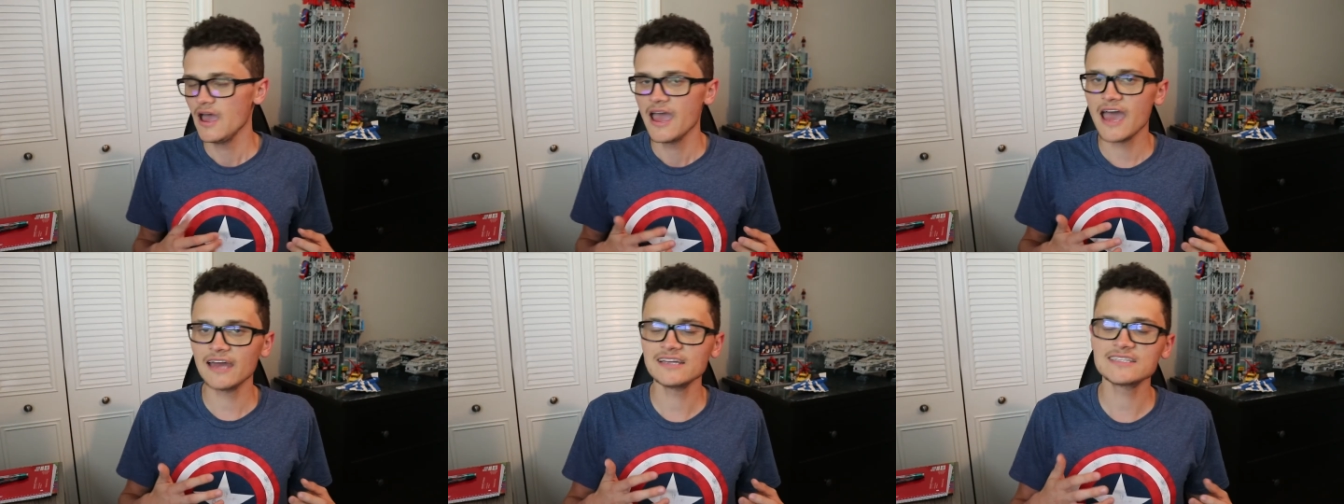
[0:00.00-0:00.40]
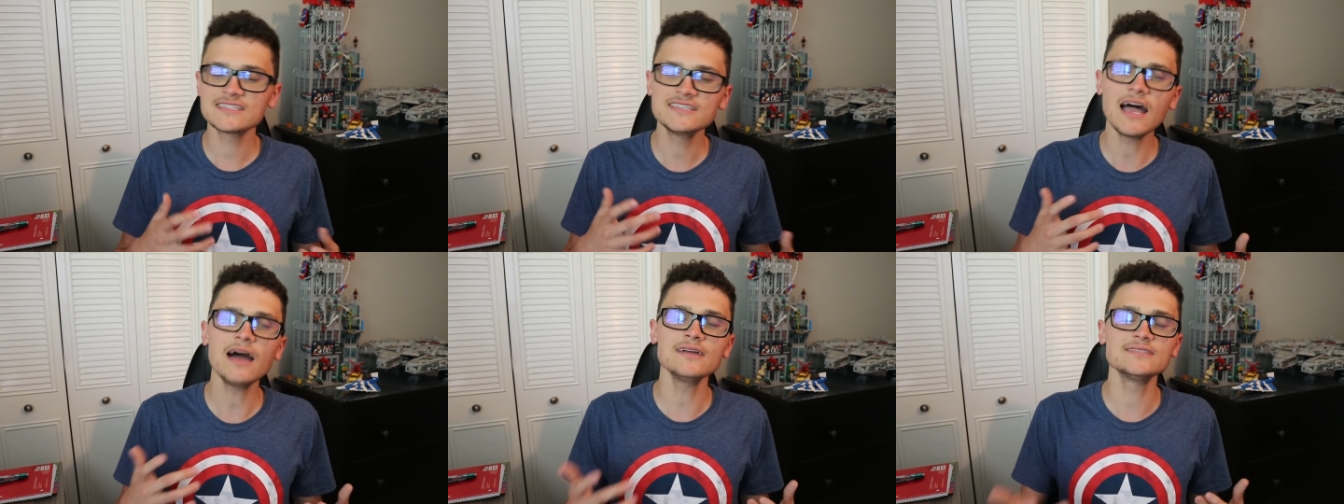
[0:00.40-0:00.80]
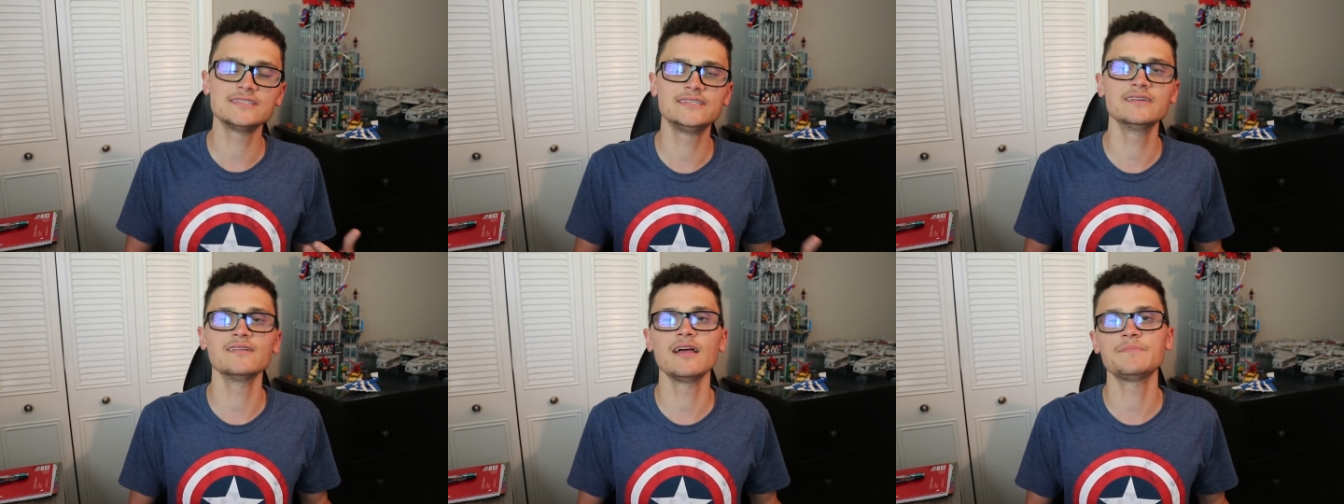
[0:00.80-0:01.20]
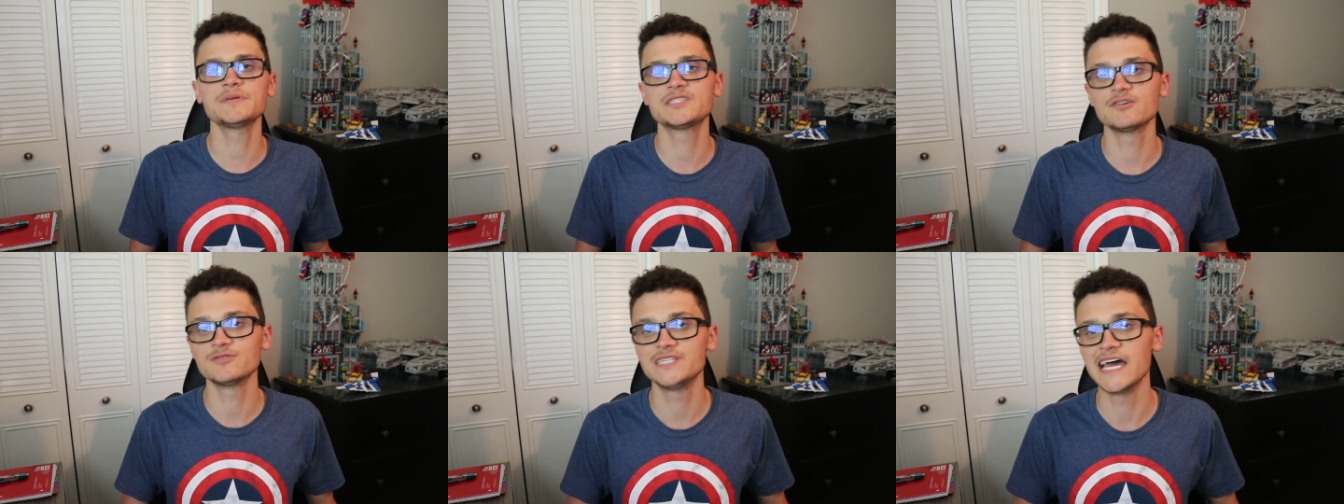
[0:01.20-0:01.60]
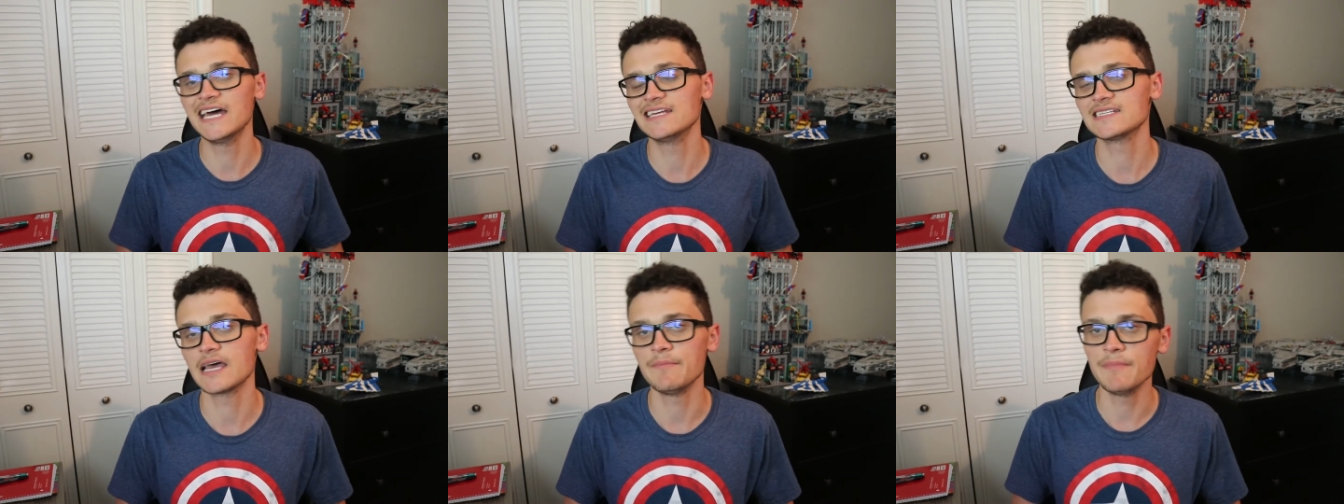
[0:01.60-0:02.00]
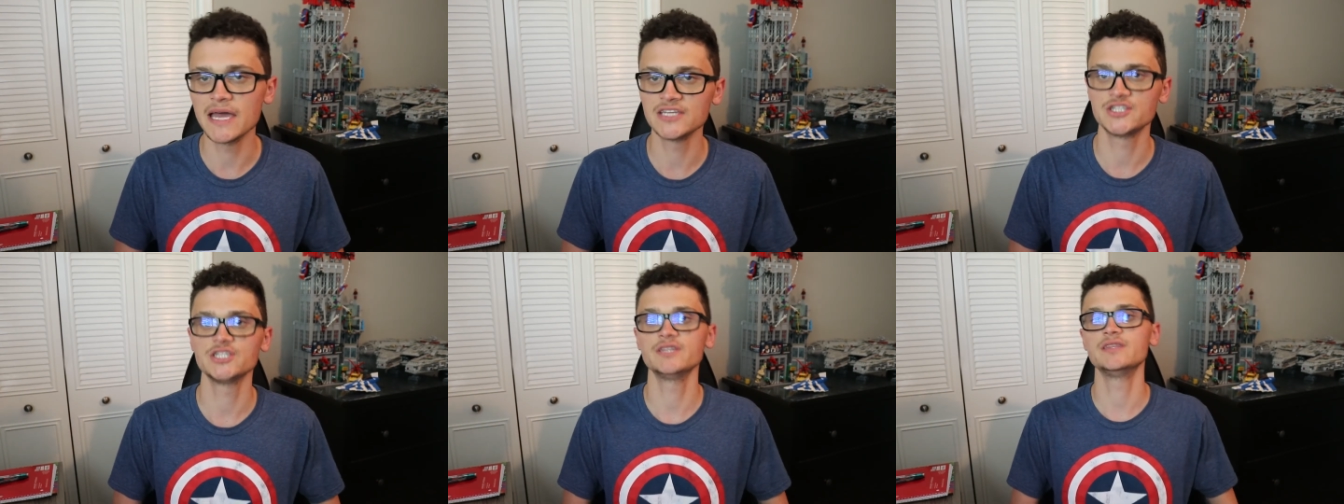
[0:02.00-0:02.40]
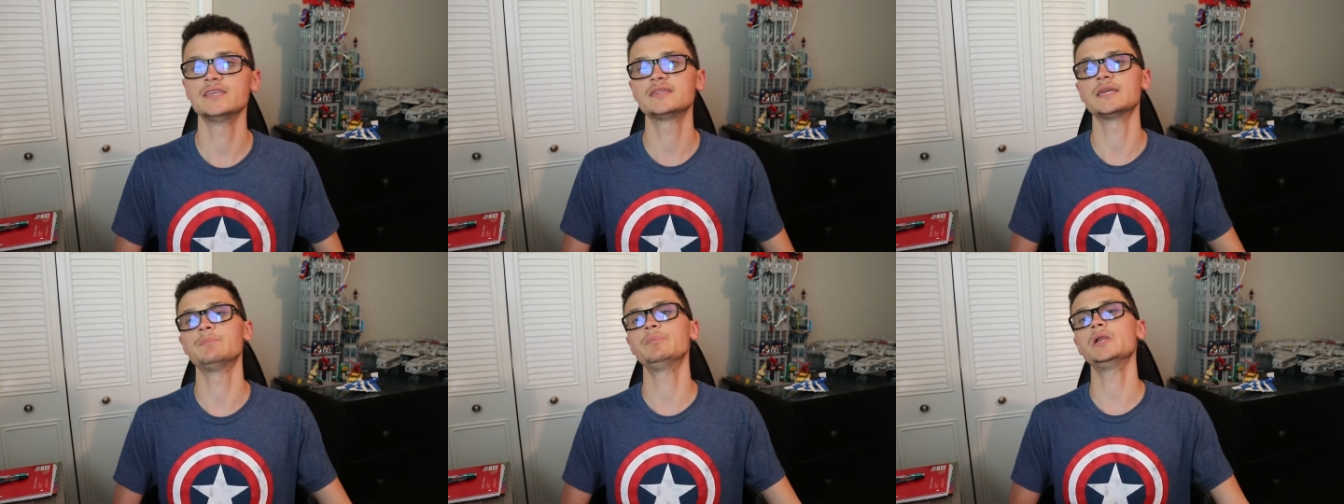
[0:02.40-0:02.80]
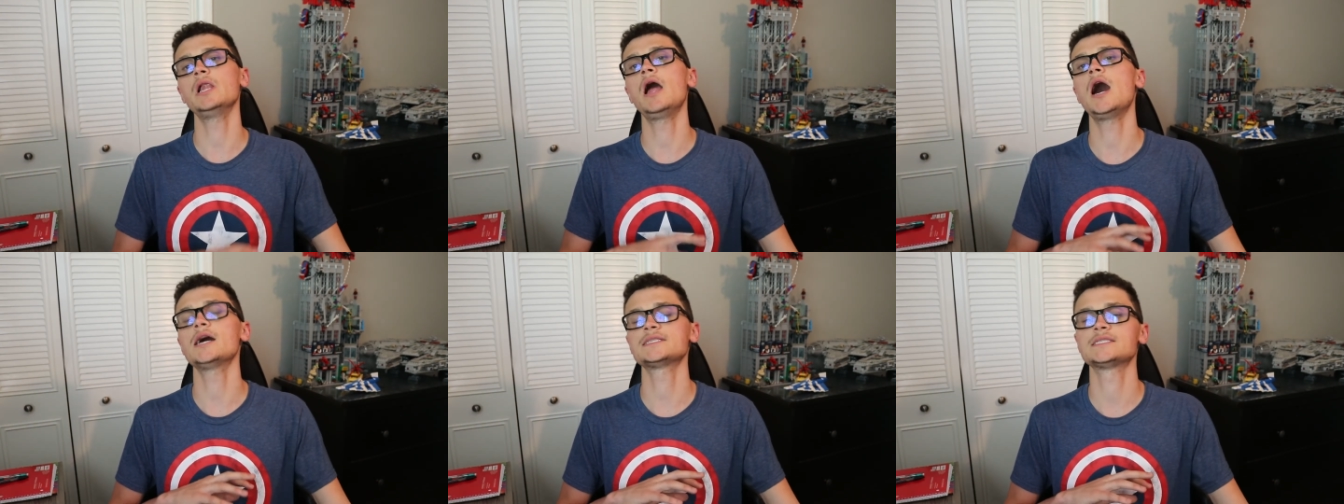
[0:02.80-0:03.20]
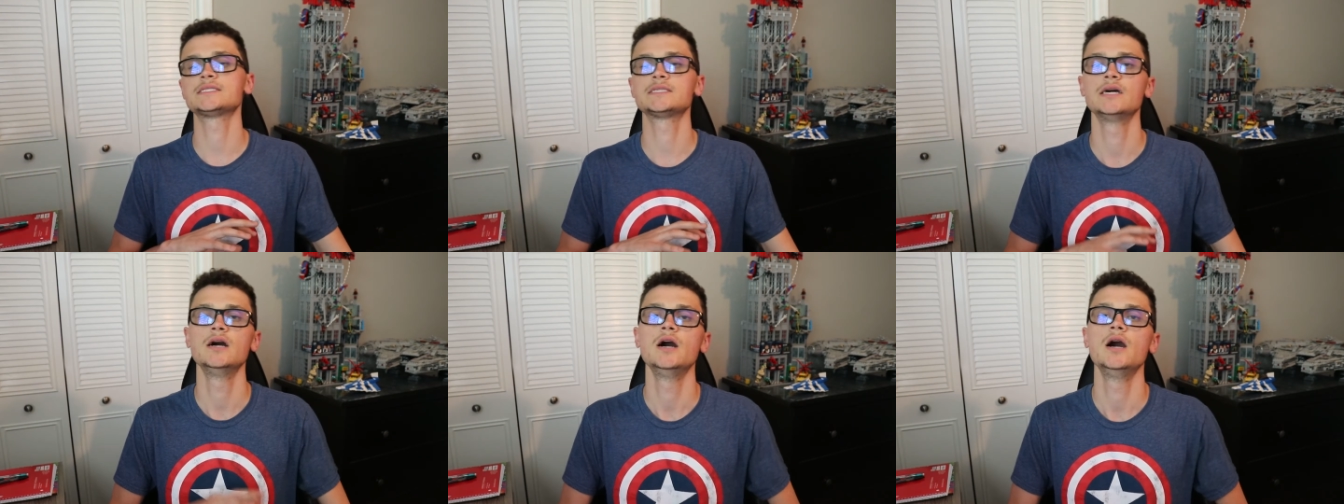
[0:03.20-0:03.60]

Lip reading: And it's not until episode 10, as I mentioned, that the plots